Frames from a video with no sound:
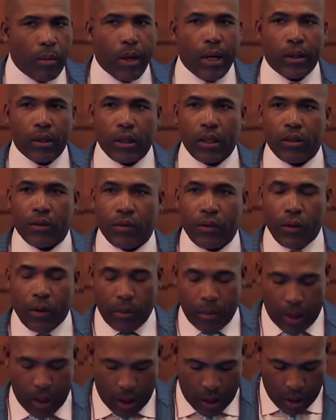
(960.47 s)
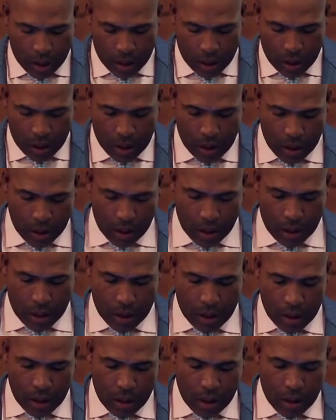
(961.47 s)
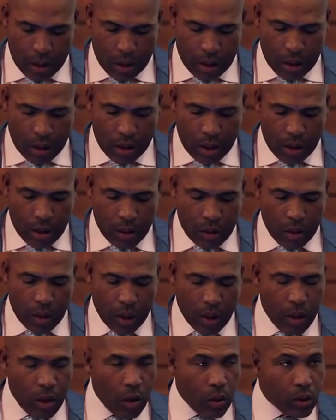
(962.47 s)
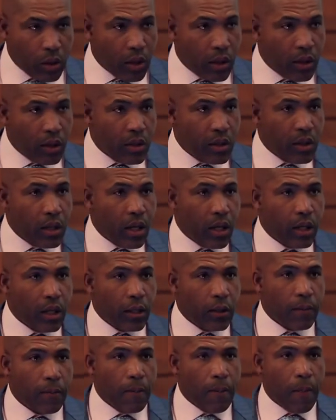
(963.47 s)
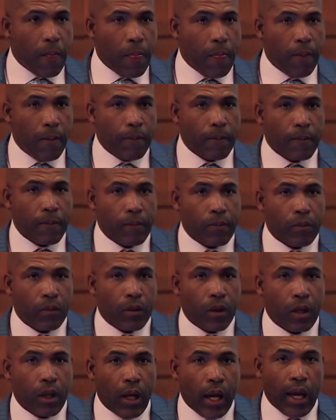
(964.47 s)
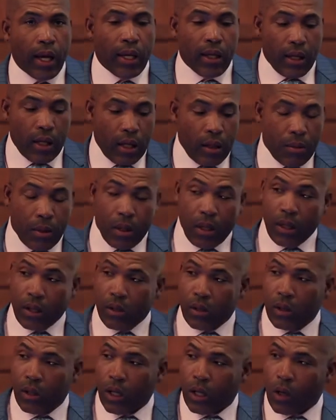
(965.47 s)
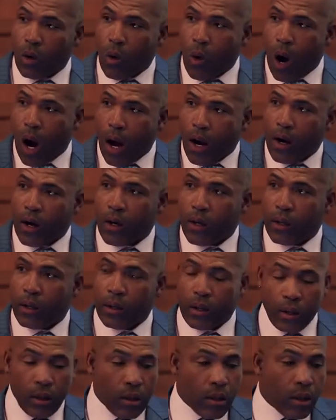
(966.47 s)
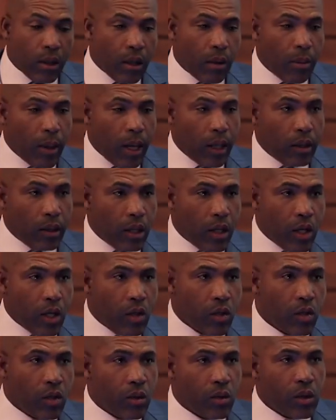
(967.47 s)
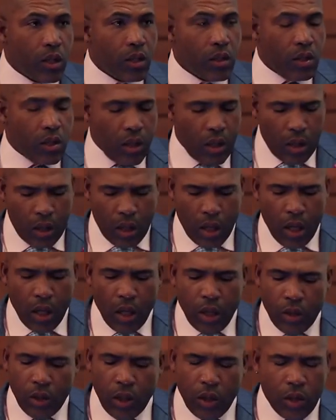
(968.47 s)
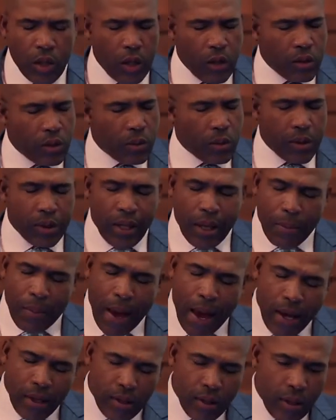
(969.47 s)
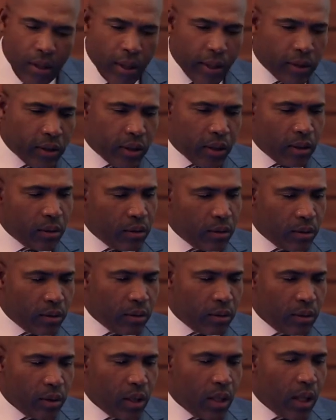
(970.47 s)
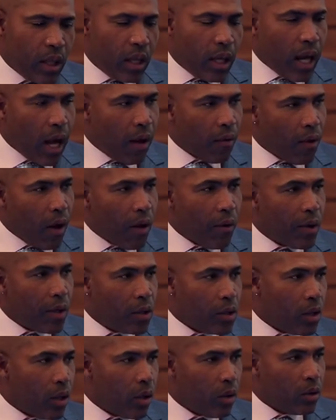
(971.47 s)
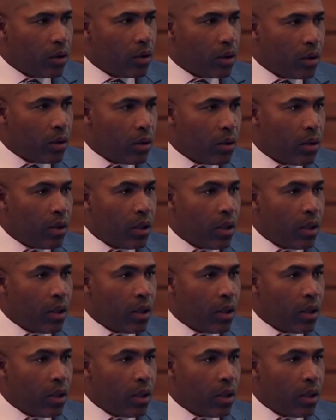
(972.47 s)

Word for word: about this for a minute. So they go to the study, and he begins to inquire about the issues. And she, she turns to him and says, Pastor, listen, I've already told you